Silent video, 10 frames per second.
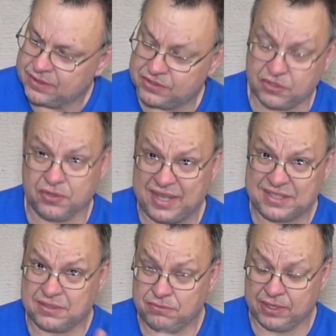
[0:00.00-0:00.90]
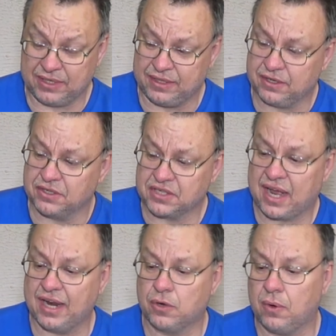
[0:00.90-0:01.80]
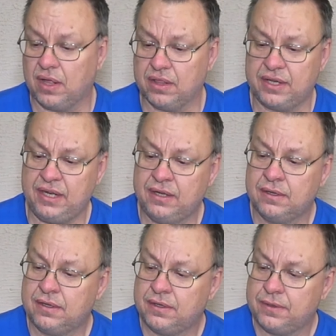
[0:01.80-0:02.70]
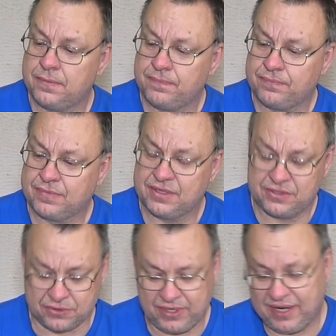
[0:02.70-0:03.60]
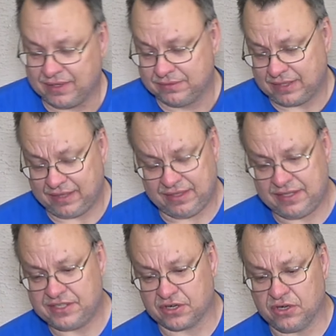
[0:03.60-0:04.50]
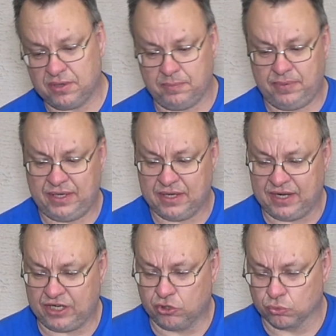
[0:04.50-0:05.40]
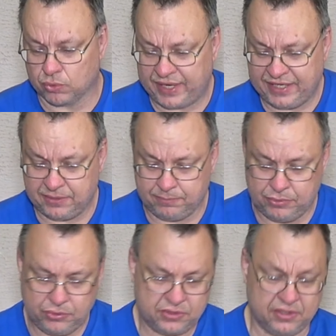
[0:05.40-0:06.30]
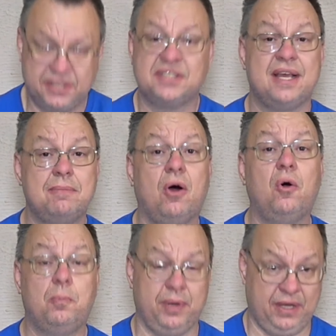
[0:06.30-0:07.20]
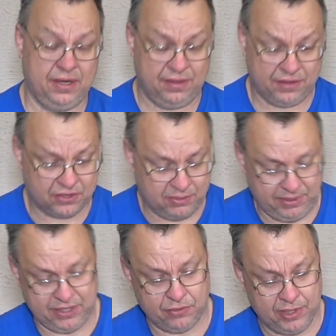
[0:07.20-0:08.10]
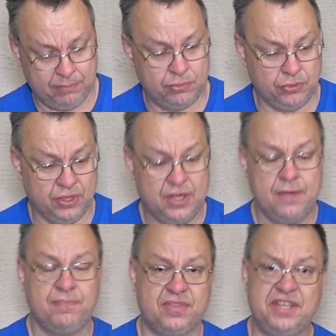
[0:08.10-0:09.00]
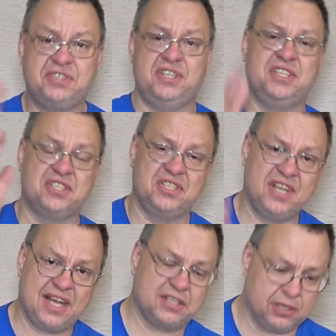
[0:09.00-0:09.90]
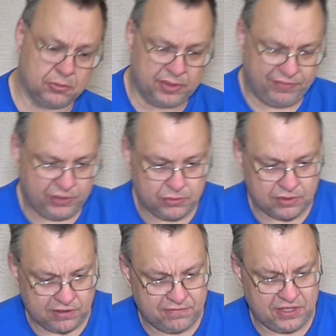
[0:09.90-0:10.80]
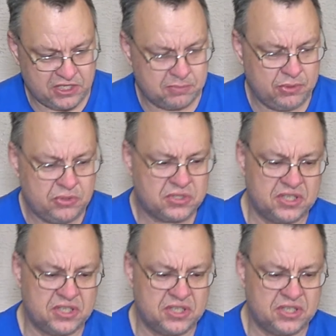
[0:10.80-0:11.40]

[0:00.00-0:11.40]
So that right there is high quality. So yeah, I think these are going to be a great boot. At least I'm hoping they're going to be a great boot. This is not a review of these boots.